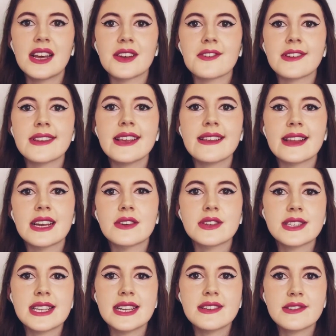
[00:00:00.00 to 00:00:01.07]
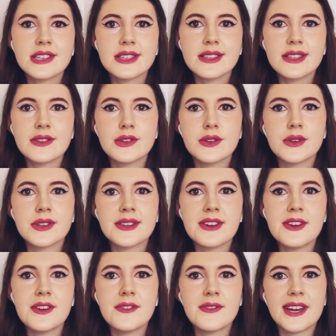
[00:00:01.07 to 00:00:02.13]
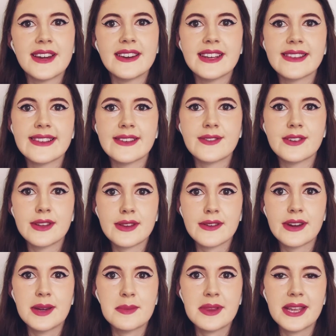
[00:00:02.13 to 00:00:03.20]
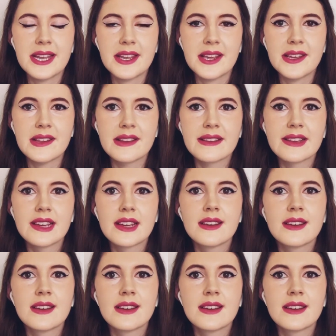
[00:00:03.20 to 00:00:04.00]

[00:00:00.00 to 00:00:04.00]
Across these language stages, there are also various different scripts in use.